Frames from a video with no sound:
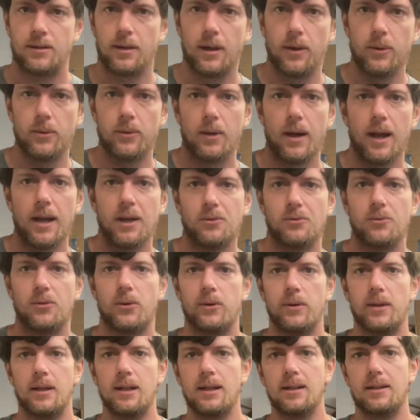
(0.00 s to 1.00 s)
So as
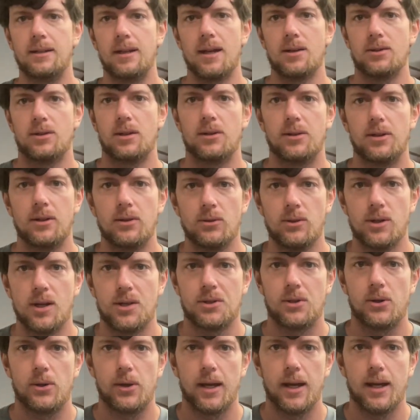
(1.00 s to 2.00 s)
for the testing tune
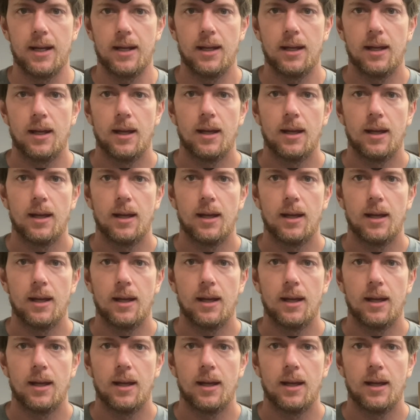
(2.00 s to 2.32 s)
yesterday,